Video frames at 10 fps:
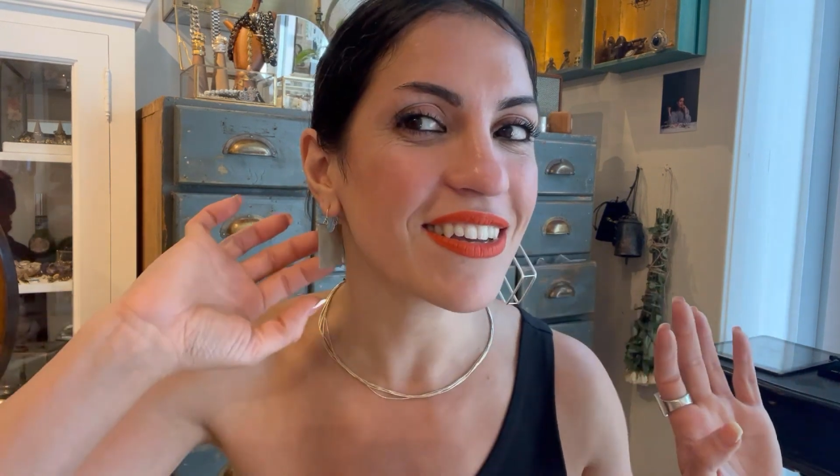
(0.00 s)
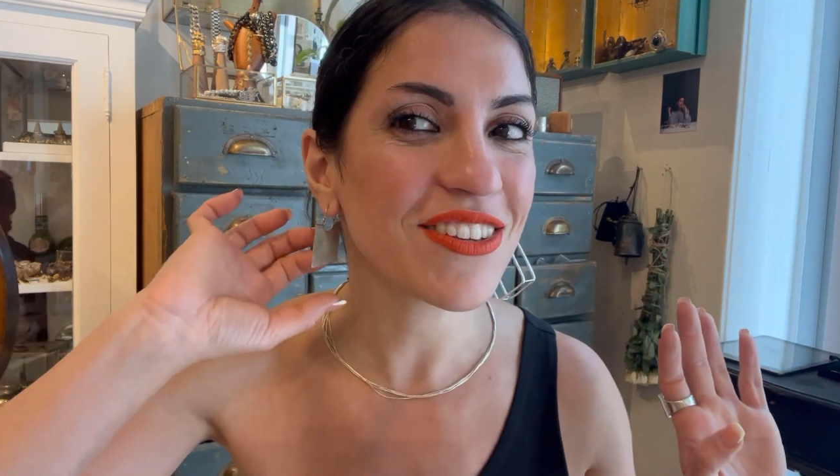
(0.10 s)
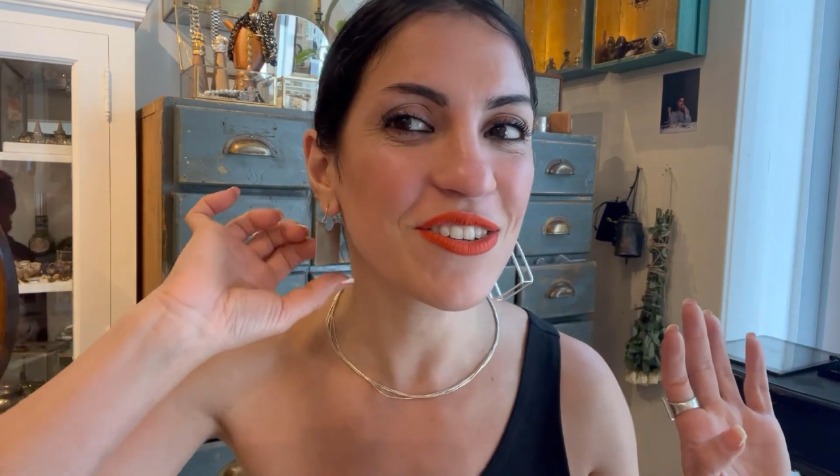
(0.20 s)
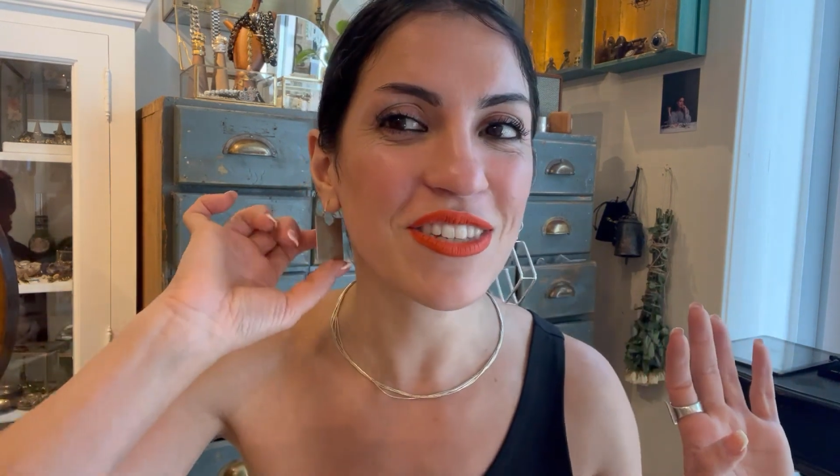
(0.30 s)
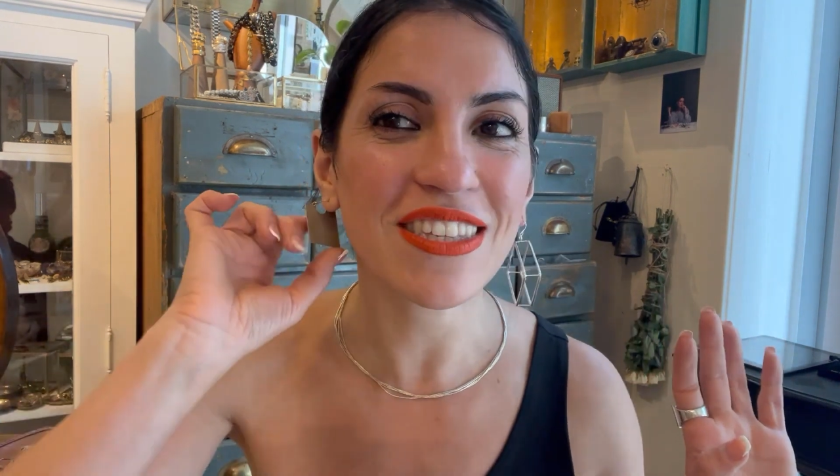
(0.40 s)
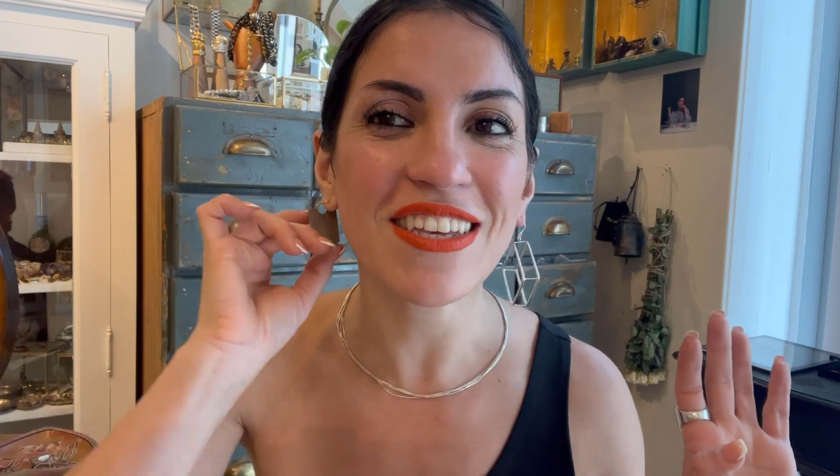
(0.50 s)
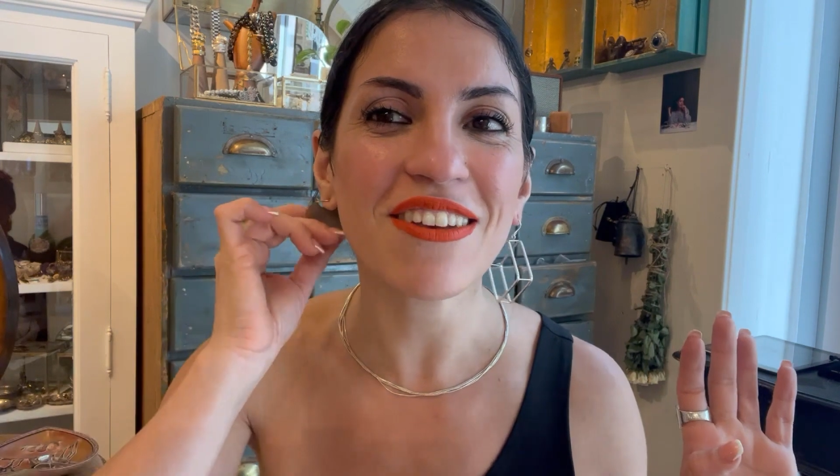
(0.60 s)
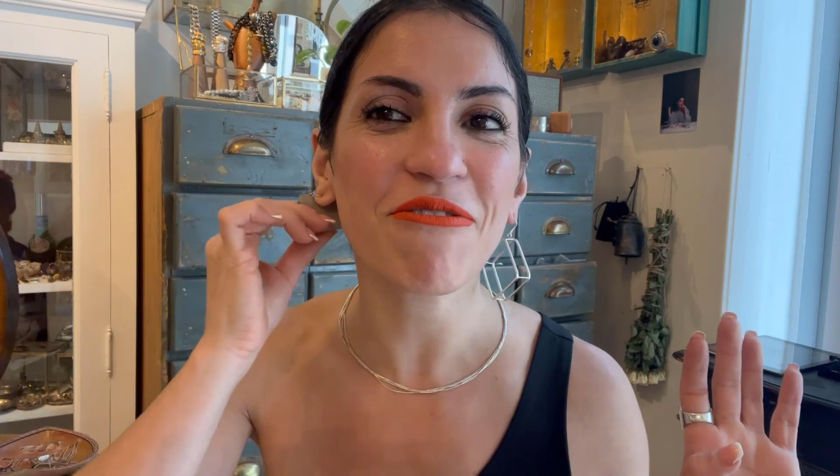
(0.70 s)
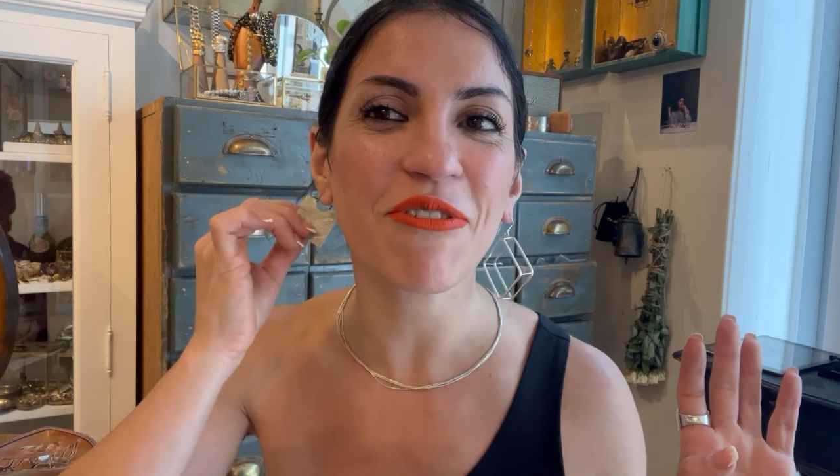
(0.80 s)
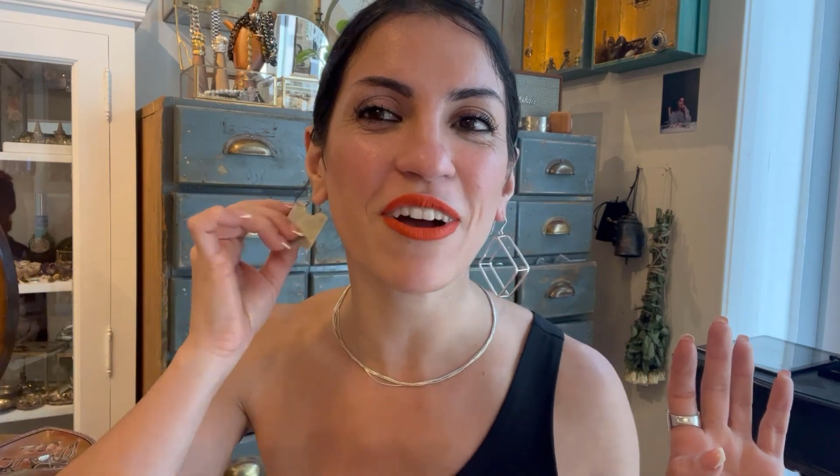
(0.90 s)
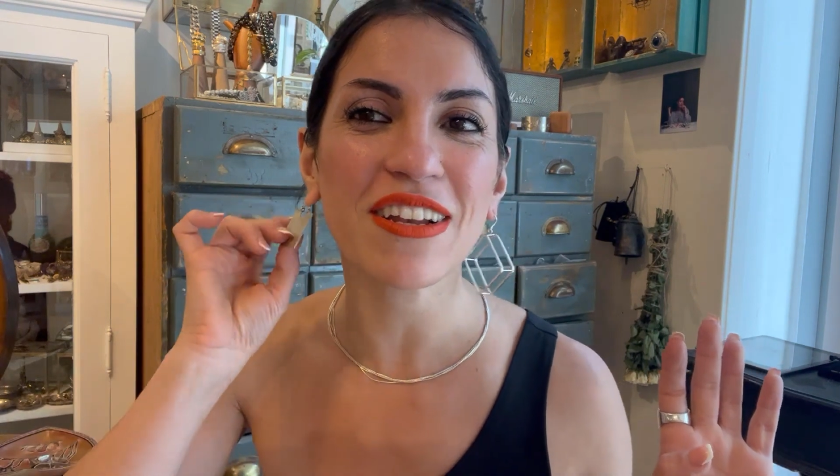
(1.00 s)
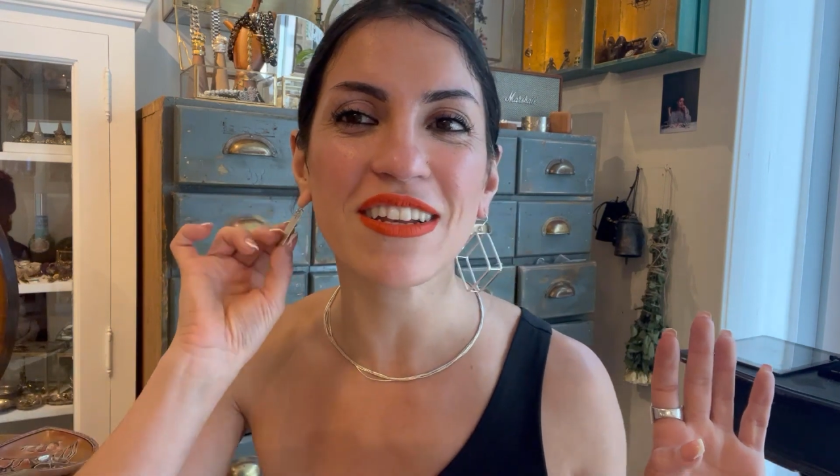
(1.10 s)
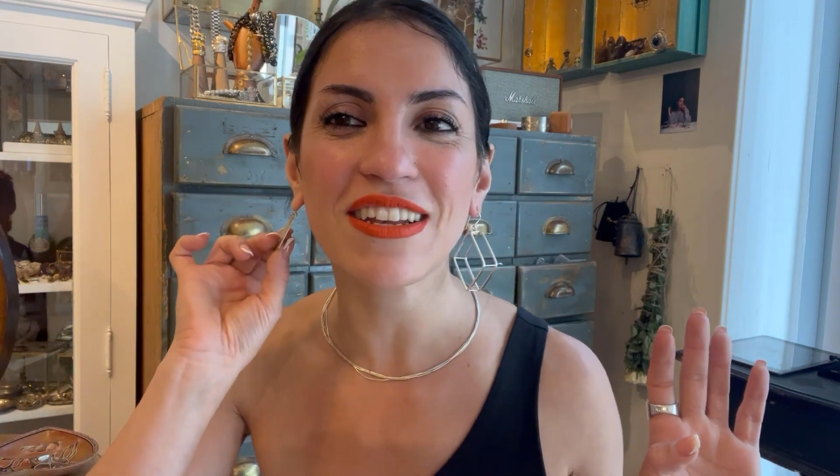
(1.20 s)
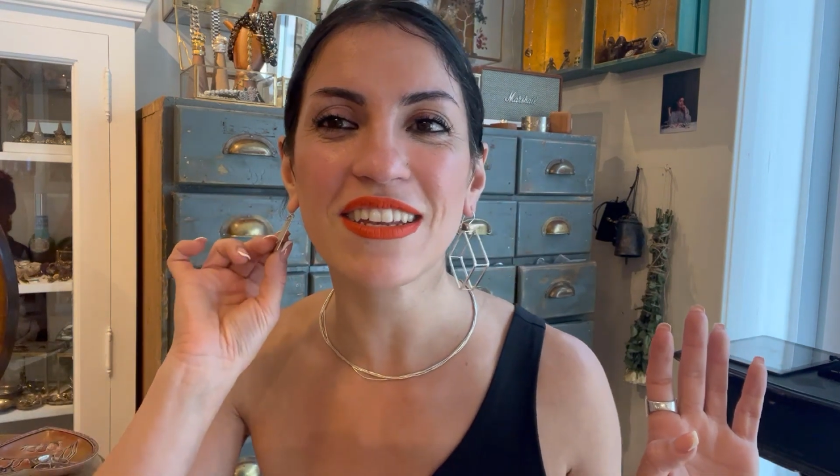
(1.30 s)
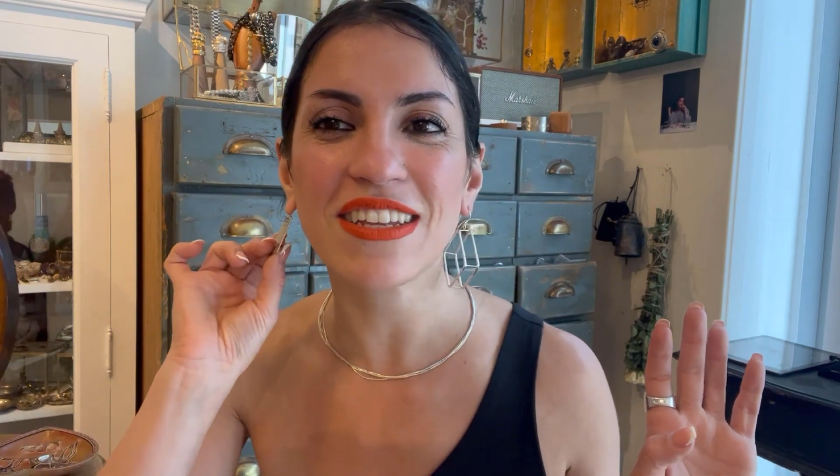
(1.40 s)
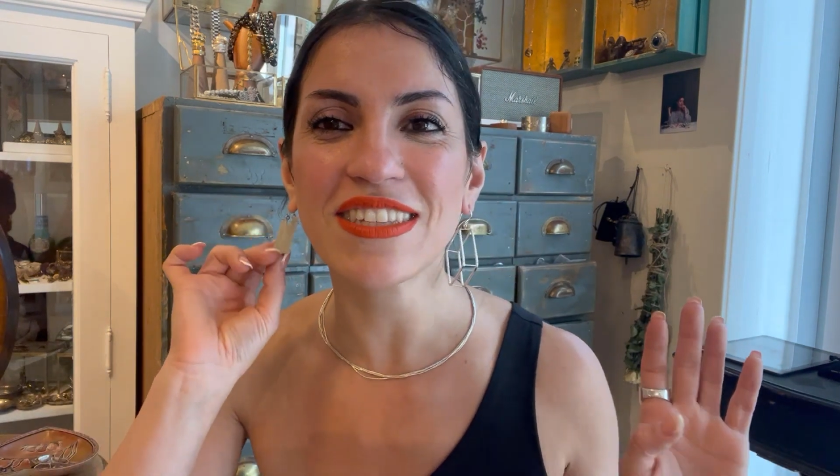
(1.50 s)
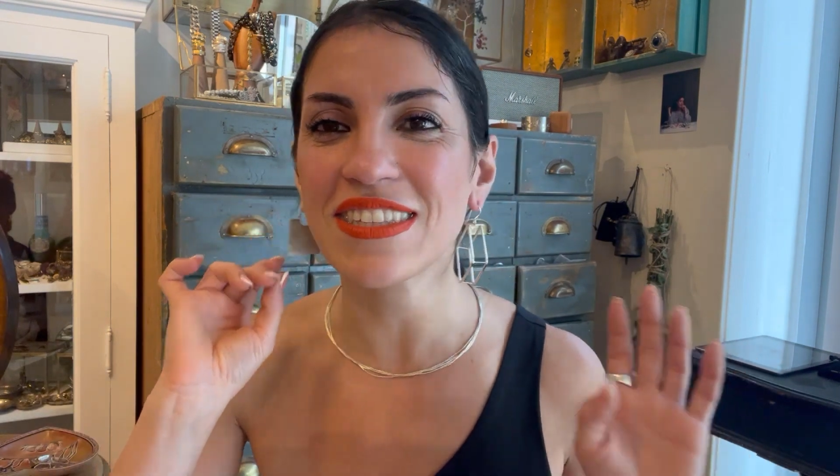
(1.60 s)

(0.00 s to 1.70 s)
You see, one this